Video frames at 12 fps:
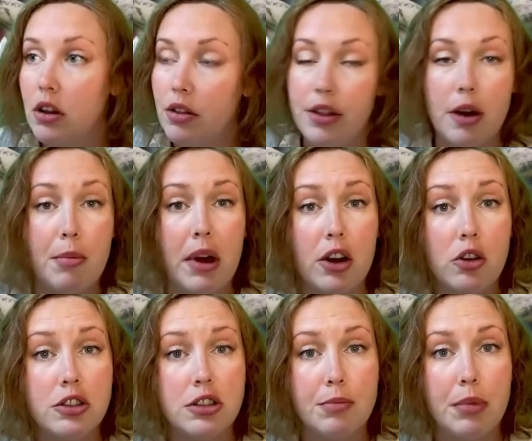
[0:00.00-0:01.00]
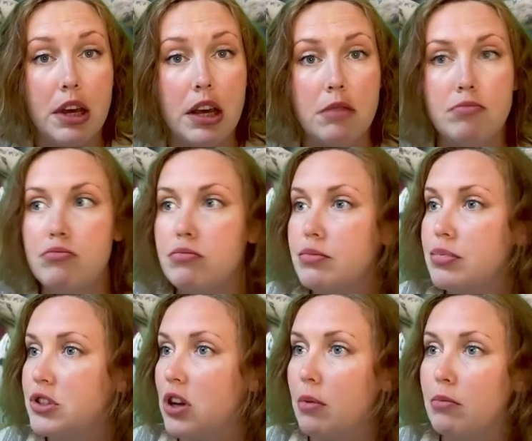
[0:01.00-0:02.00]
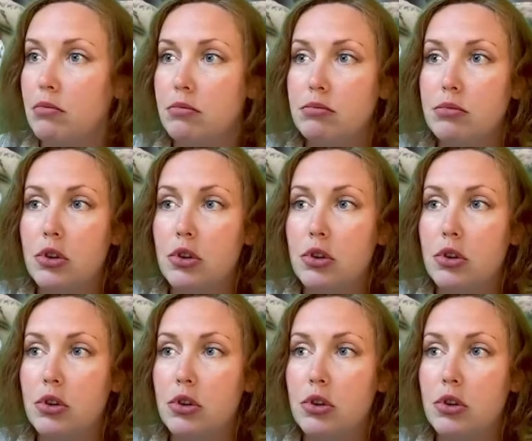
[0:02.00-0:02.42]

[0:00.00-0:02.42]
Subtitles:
There might also be some